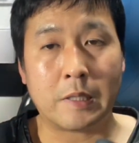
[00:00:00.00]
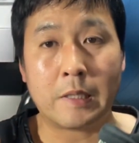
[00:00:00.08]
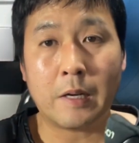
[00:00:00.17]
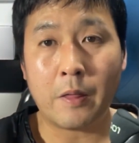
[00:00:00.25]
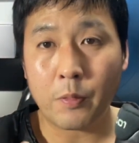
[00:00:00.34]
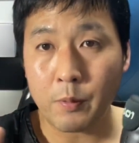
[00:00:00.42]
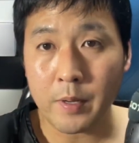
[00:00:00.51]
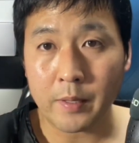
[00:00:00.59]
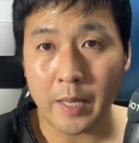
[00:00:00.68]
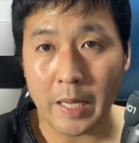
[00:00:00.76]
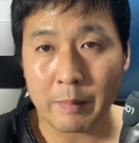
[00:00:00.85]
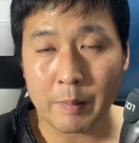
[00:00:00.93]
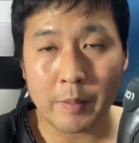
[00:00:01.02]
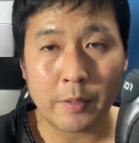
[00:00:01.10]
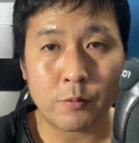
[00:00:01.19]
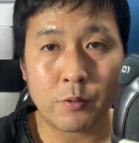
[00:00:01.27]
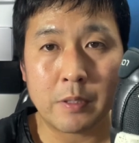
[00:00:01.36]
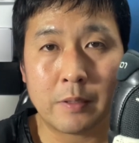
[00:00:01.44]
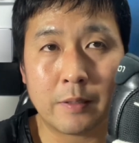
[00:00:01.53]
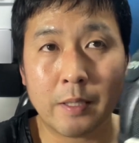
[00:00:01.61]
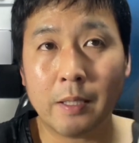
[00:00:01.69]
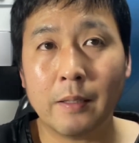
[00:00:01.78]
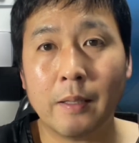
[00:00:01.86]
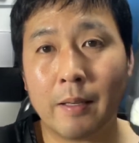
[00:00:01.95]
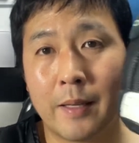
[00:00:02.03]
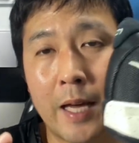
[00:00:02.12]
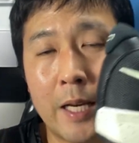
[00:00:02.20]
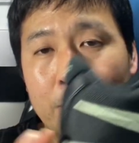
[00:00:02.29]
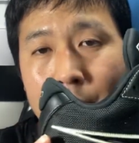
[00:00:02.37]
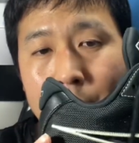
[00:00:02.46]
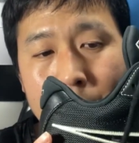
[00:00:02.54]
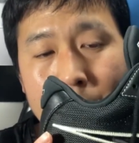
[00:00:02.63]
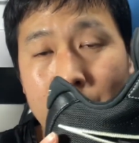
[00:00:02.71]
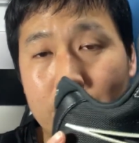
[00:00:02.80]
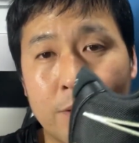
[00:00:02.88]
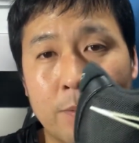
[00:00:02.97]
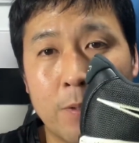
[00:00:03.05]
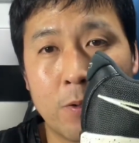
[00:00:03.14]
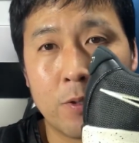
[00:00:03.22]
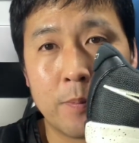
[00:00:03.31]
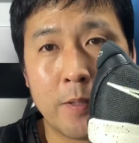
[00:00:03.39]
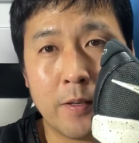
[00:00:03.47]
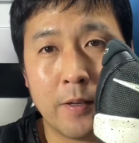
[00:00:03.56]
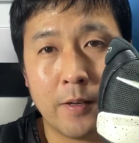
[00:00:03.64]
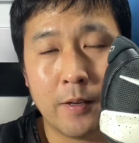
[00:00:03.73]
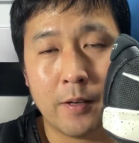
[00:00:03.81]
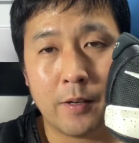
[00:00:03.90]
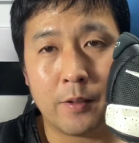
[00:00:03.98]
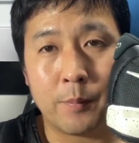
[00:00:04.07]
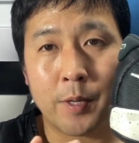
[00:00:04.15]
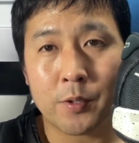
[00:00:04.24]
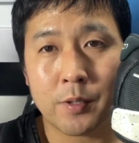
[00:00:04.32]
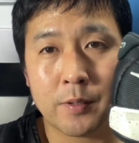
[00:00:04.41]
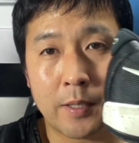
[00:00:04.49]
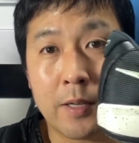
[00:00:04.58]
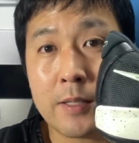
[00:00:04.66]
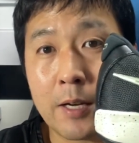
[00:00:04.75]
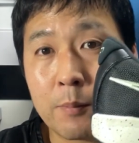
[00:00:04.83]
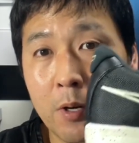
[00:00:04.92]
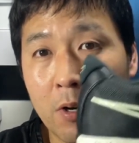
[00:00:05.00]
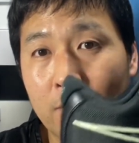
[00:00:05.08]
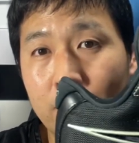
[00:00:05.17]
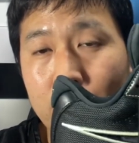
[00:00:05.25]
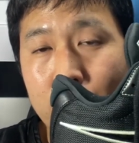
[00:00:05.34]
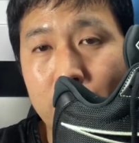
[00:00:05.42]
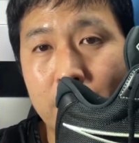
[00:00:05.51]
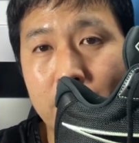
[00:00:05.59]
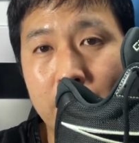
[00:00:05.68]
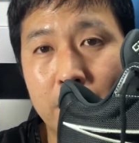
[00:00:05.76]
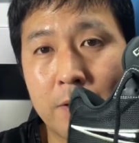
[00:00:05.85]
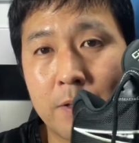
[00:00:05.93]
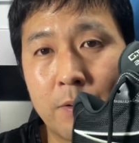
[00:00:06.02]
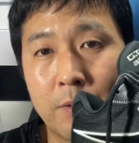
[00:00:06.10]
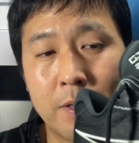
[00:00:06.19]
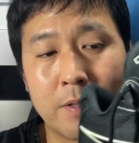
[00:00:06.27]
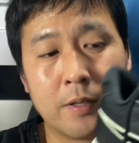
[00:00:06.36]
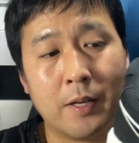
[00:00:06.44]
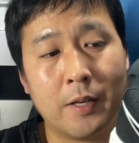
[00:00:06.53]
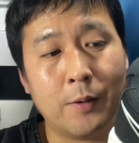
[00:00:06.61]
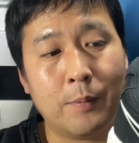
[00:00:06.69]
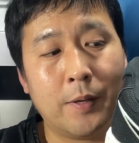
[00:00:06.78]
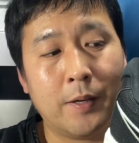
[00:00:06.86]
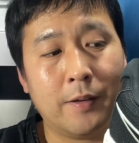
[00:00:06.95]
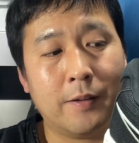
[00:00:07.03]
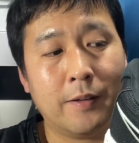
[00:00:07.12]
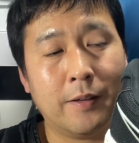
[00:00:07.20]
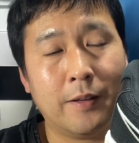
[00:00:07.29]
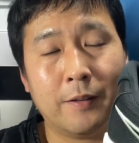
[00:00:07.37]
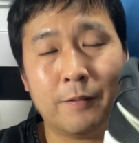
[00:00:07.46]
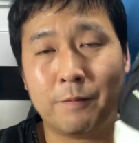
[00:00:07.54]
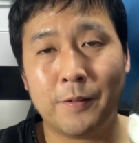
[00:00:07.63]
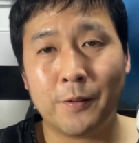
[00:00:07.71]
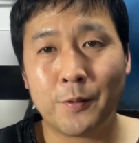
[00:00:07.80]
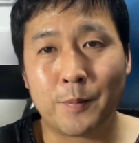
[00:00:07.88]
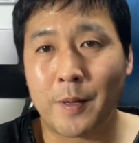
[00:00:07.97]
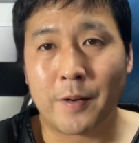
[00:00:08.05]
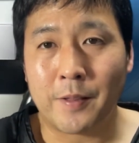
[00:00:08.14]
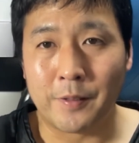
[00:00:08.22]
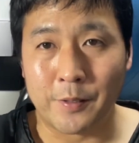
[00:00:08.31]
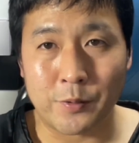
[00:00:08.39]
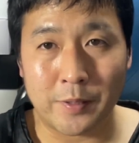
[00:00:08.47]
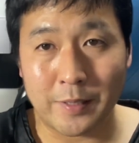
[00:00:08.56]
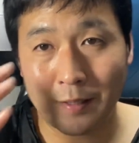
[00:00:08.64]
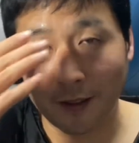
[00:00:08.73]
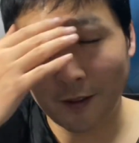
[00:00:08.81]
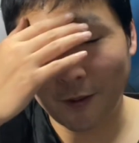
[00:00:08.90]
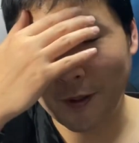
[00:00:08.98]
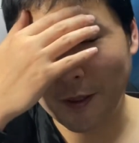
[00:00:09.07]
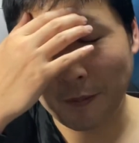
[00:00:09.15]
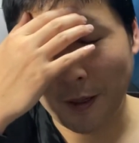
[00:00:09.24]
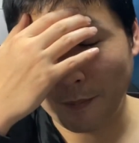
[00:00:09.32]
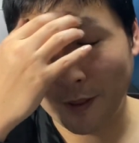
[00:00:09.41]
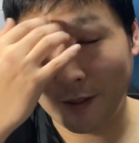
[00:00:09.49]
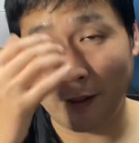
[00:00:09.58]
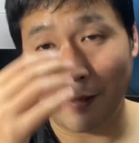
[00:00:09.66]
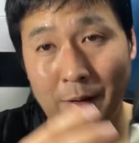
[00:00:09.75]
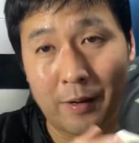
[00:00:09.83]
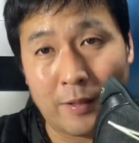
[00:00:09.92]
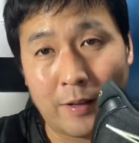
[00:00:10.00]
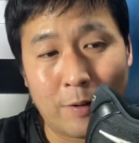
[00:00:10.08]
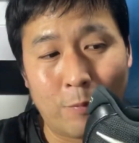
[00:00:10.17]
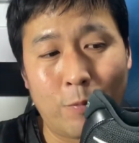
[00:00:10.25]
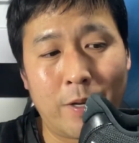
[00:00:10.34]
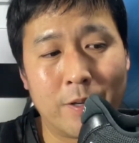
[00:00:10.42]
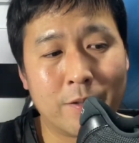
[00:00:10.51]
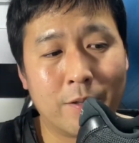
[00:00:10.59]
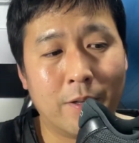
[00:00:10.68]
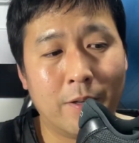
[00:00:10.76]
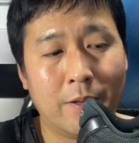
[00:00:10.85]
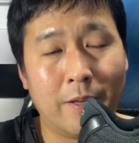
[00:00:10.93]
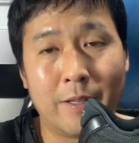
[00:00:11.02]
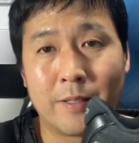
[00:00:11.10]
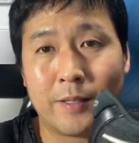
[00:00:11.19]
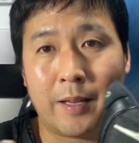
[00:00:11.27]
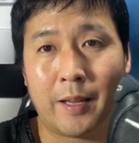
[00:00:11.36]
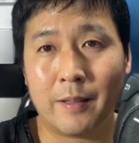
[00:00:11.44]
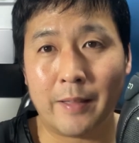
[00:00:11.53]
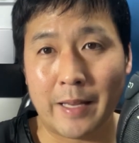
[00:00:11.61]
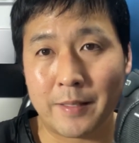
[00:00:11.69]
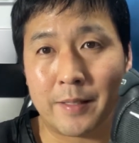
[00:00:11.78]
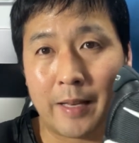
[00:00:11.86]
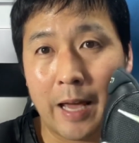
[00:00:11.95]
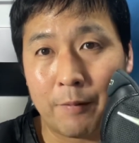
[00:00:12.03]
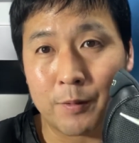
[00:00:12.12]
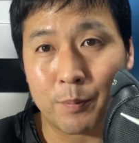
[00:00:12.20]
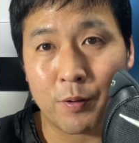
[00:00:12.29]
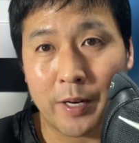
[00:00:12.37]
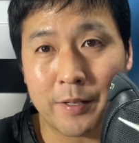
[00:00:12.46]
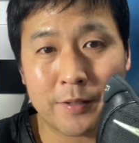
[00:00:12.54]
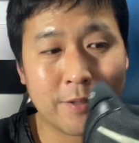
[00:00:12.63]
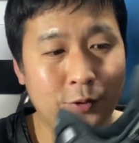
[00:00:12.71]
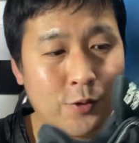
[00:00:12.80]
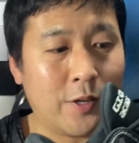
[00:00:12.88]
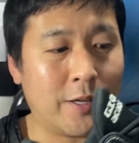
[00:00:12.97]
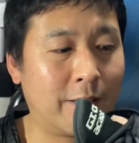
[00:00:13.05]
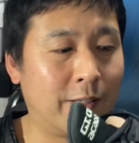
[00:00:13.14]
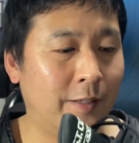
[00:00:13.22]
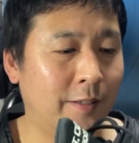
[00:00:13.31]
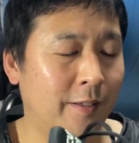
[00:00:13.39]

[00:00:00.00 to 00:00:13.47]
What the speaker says: Cut 3 Academy, but the GT Cut Academy. This is supposed to be the budget takedown model of the GT Cut series, but it feels better than the GT Cut 3 in my opinion in a lot of ways. It's less than half the price, shockingly.